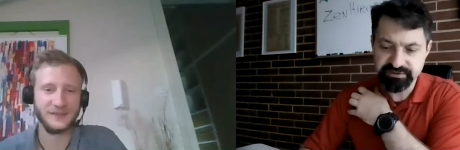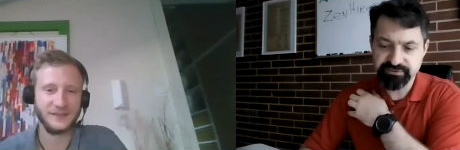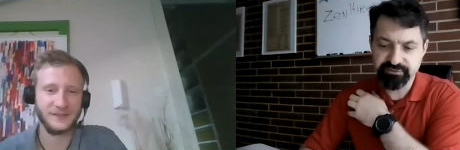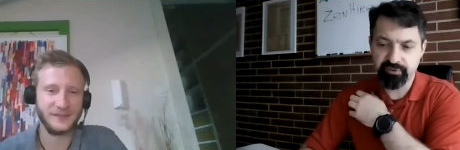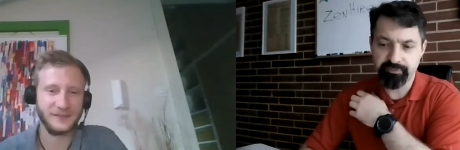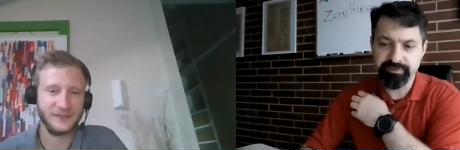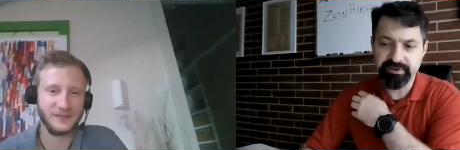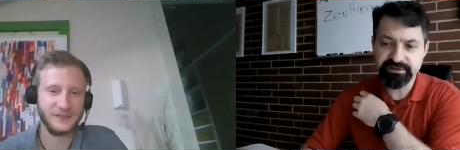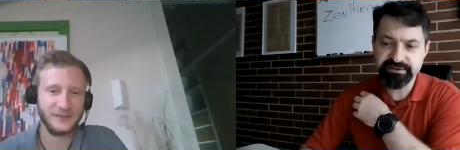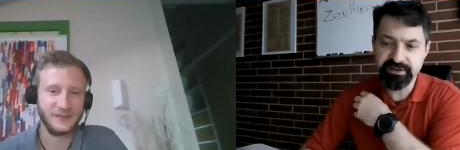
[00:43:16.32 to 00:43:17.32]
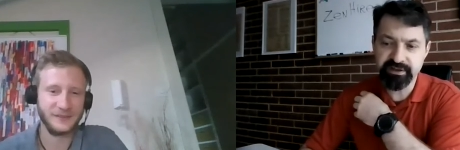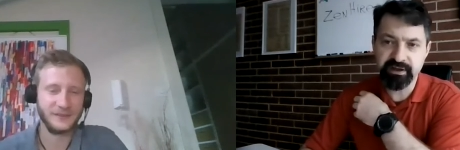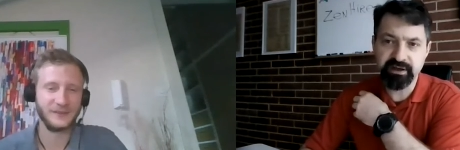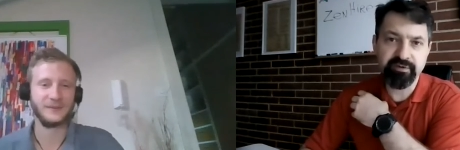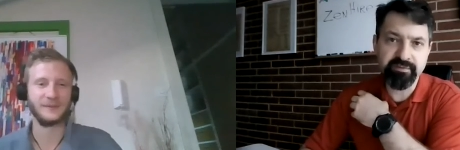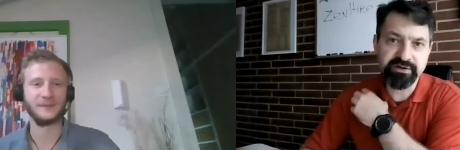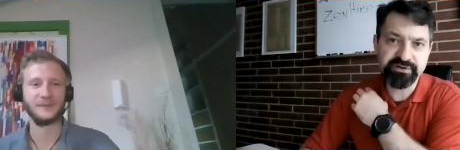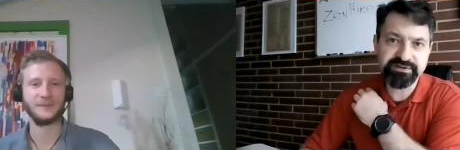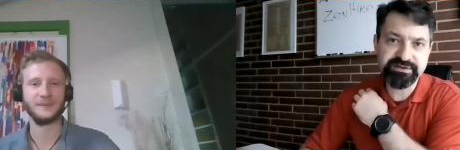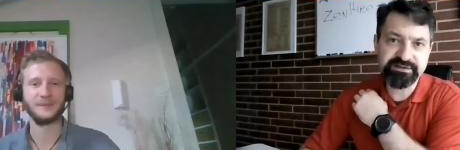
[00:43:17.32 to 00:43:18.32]
Speaker 1: she's doing her PhD in
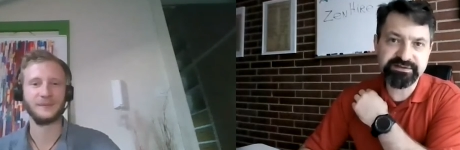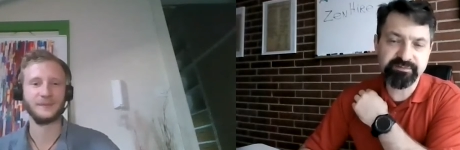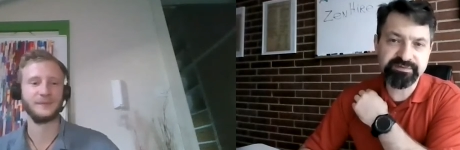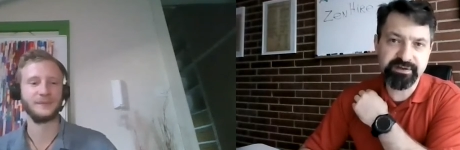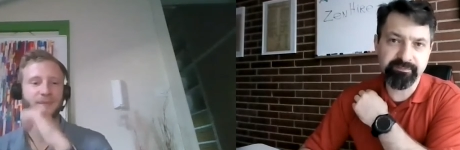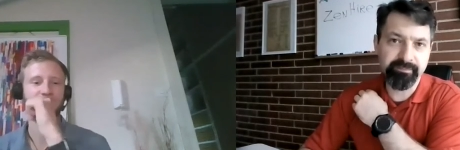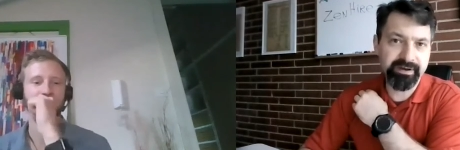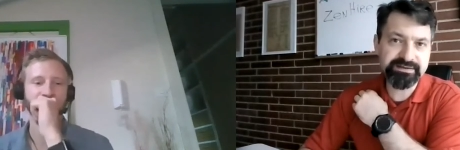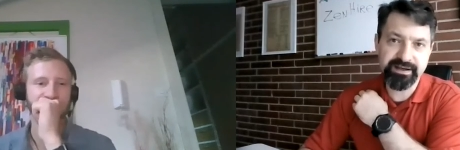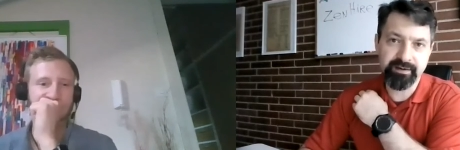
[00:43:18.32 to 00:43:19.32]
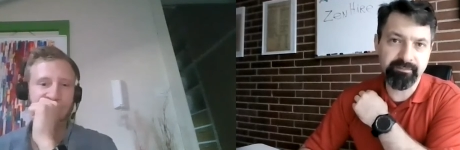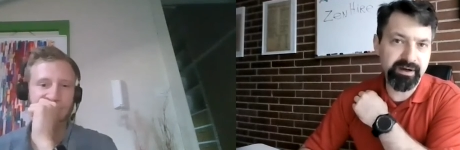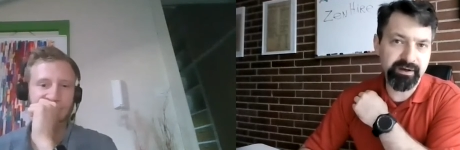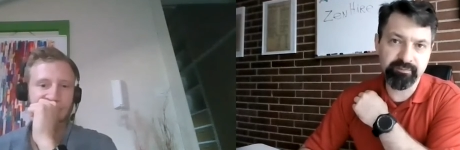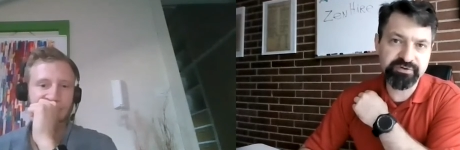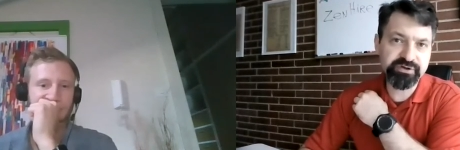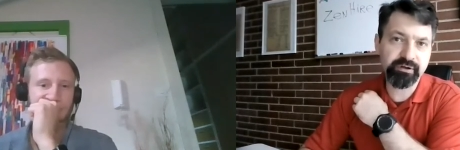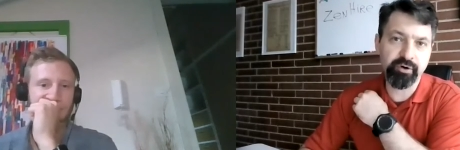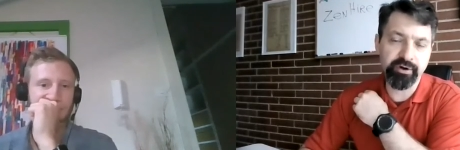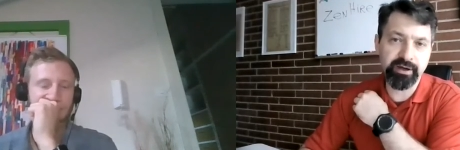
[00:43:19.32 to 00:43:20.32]
information systems and big data mining,
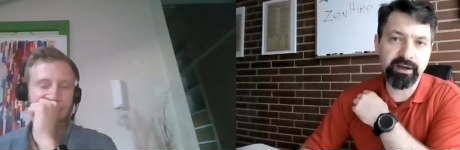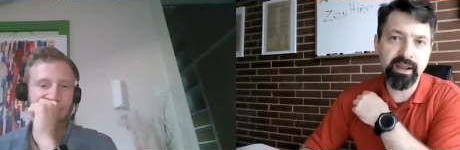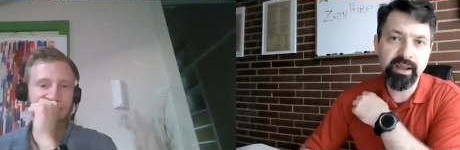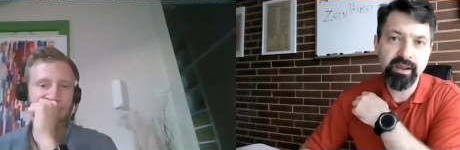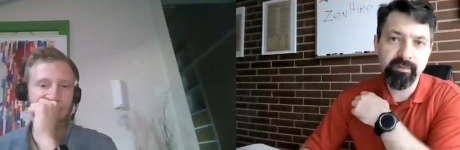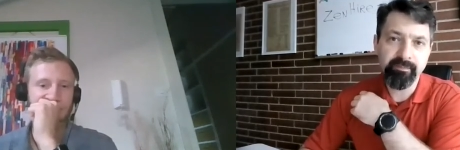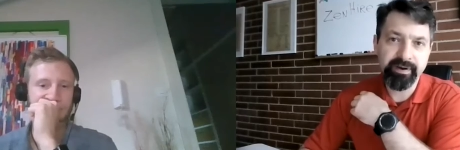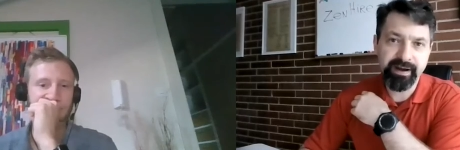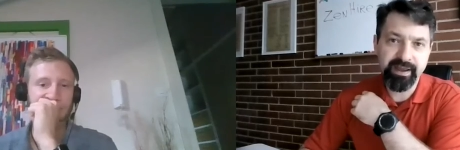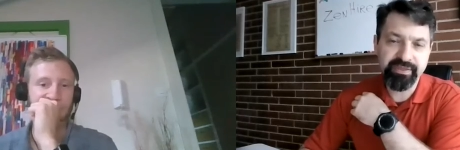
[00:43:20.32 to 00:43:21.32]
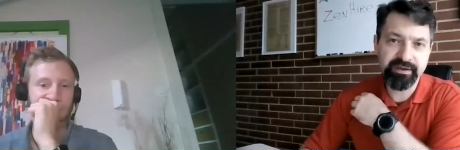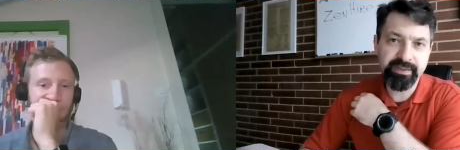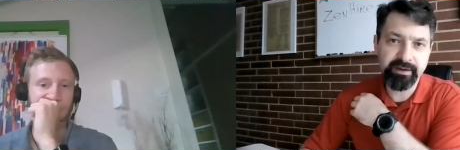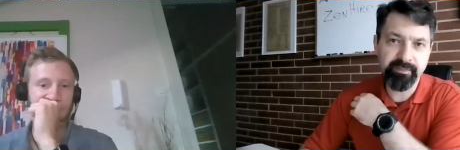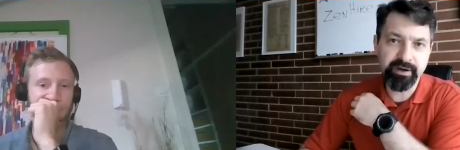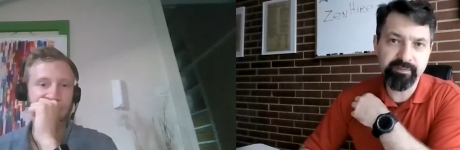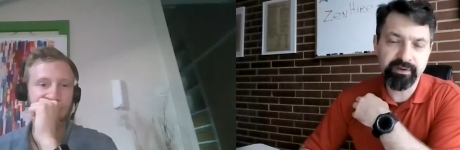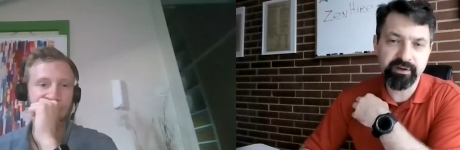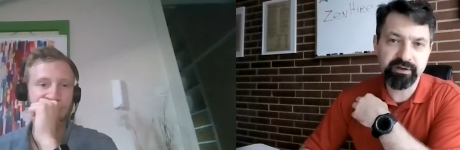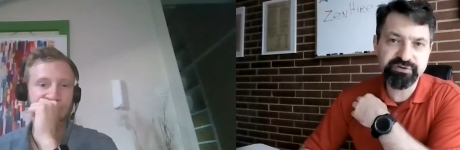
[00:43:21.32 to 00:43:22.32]
machine learning. But mm -hmm. I think mm-hmm. that might
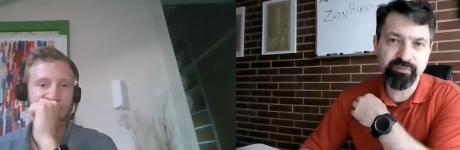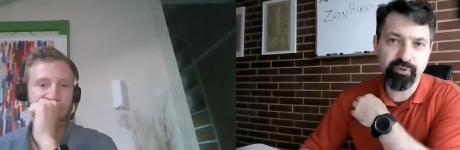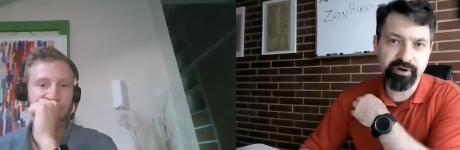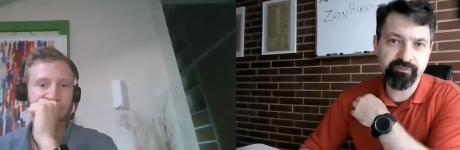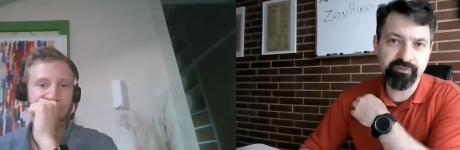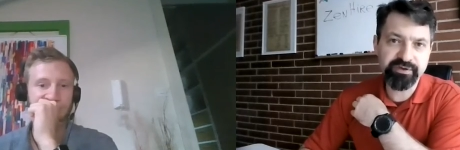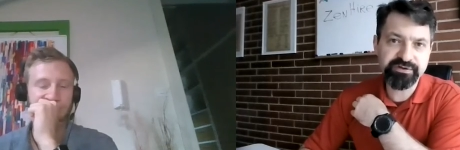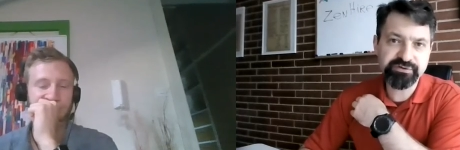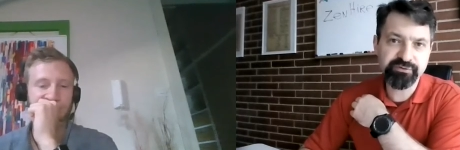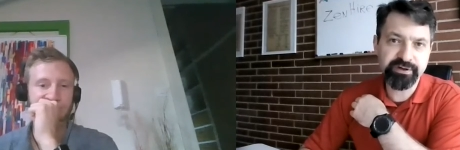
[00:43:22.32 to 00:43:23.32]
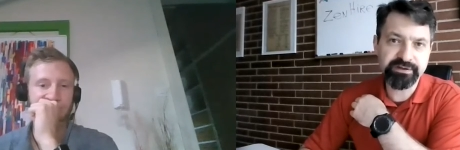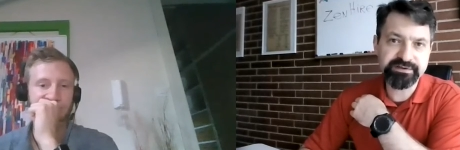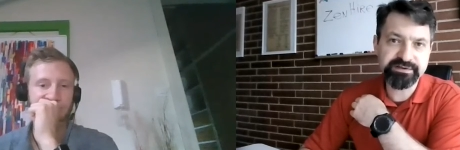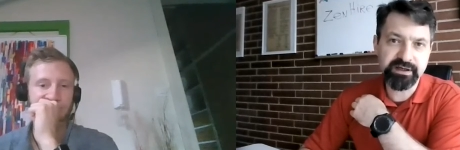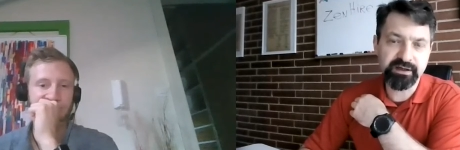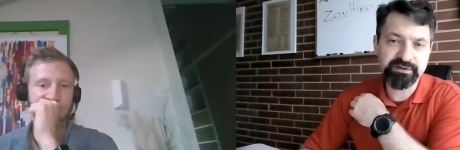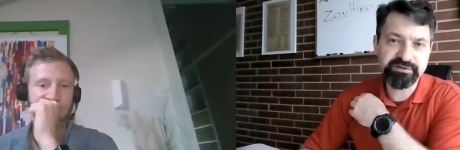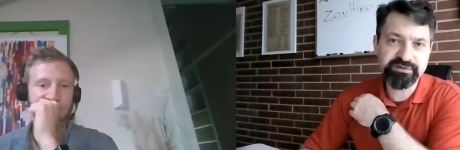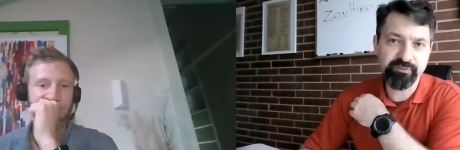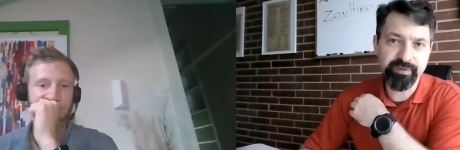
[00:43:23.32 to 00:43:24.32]
be a little too boring for the students.
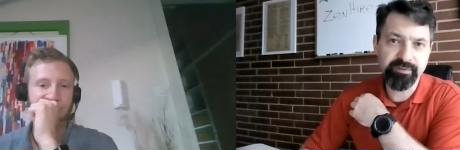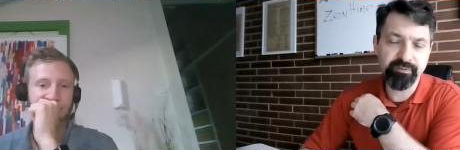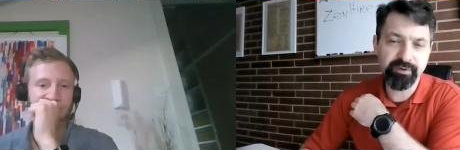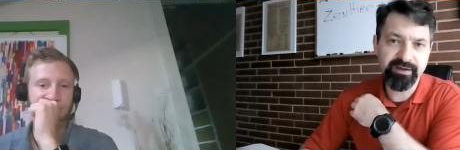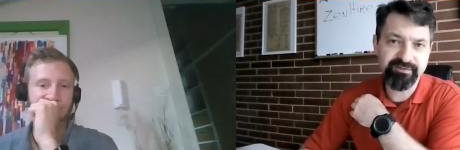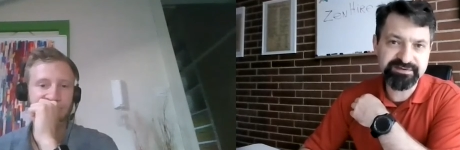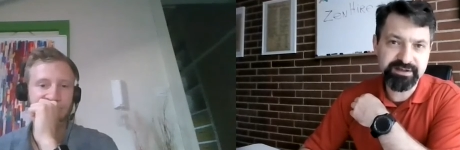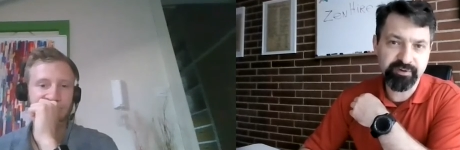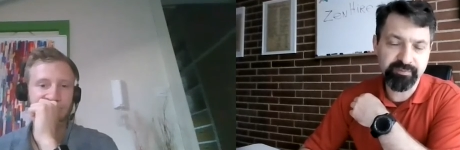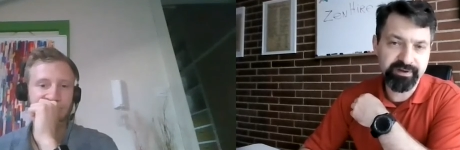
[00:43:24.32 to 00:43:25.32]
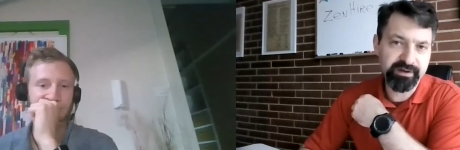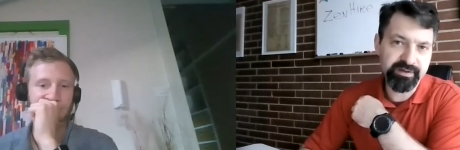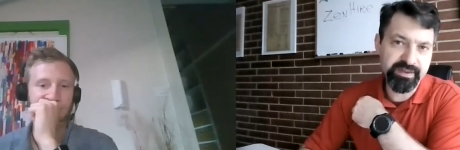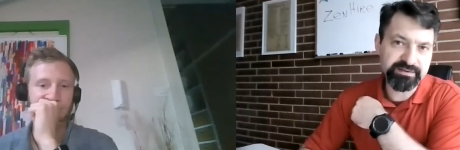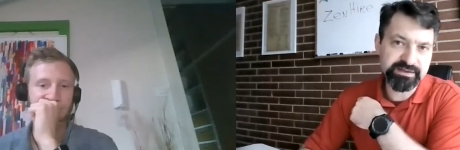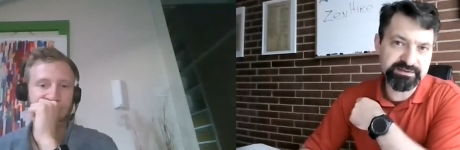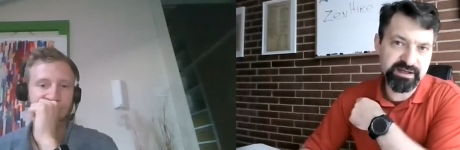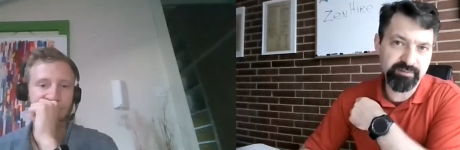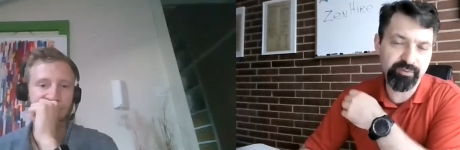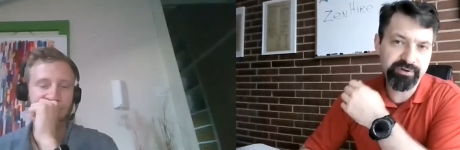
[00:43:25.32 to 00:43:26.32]
Uh, so maybe we'll have a separate meeting and that's
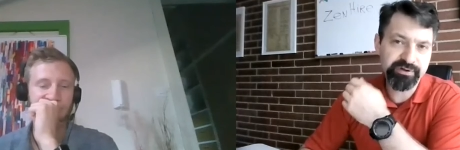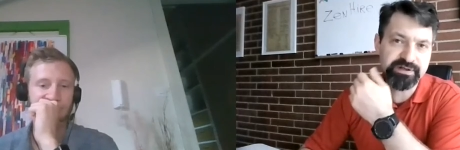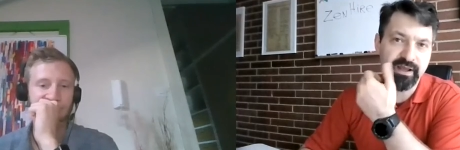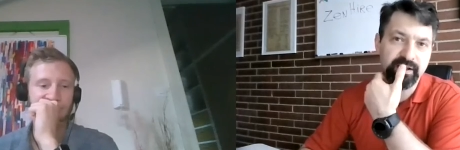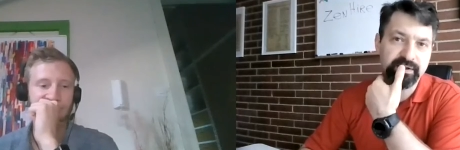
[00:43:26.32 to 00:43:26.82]
at some point.